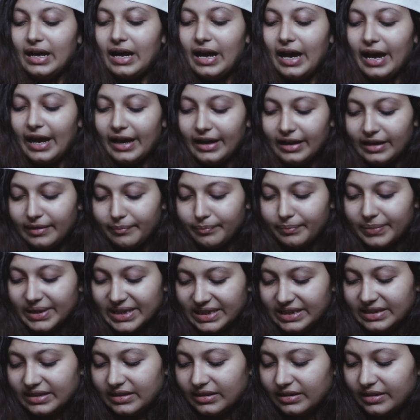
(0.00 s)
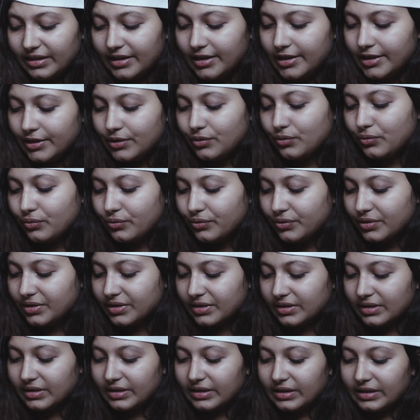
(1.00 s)
I basically
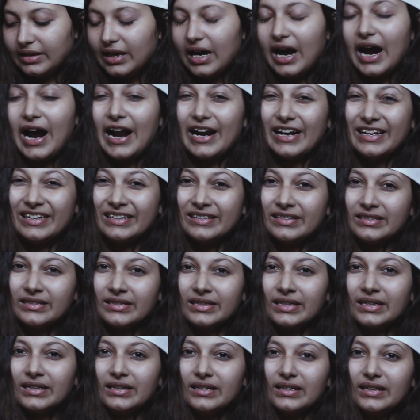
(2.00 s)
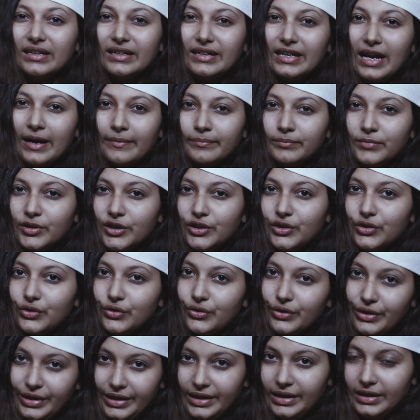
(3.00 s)
use the artistic number
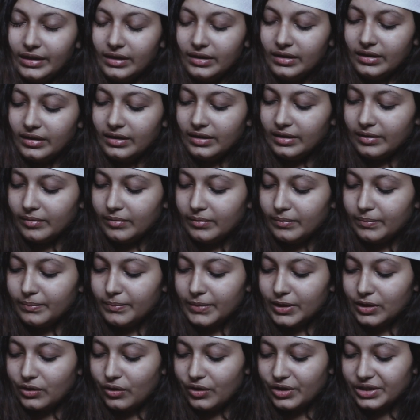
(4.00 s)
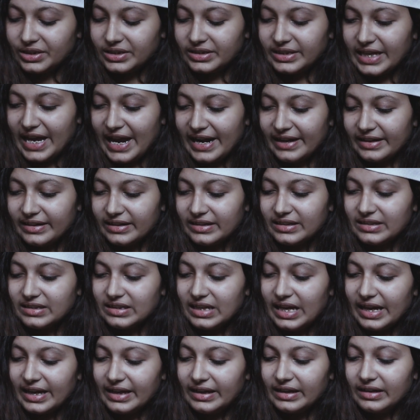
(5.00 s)
3 because that is
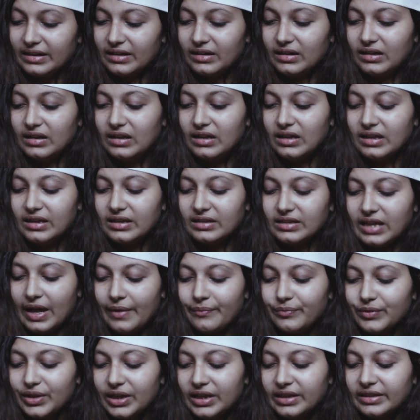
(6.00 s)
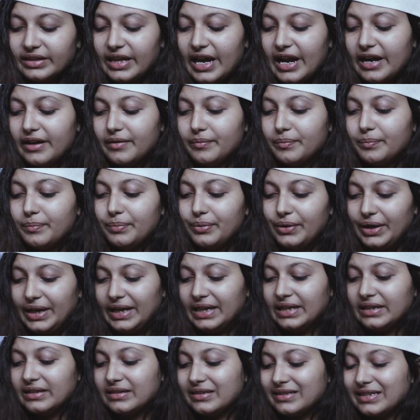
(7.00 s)
like something that
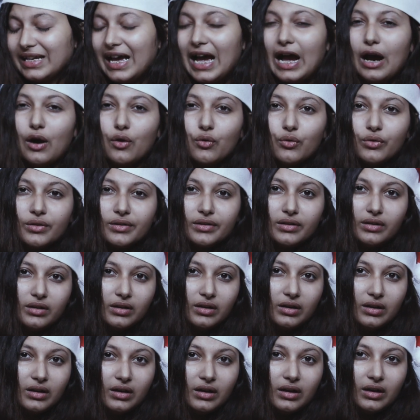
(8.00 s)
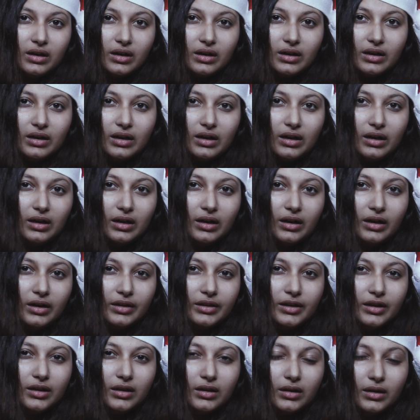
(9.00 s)
brings out
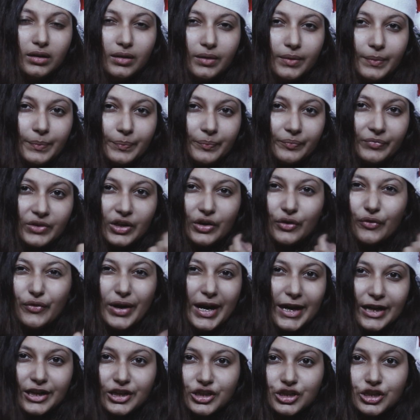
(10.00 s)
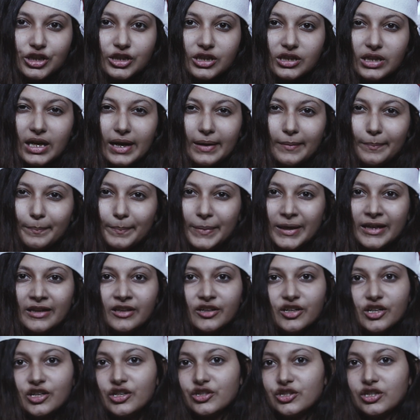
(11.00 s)
the reddish and
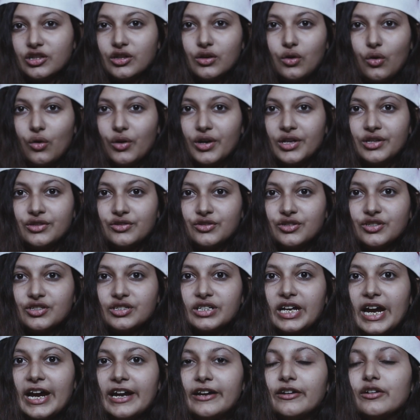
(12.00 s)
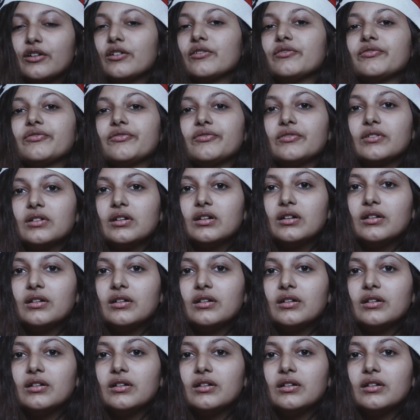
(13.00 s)
pinkish and orangish kind of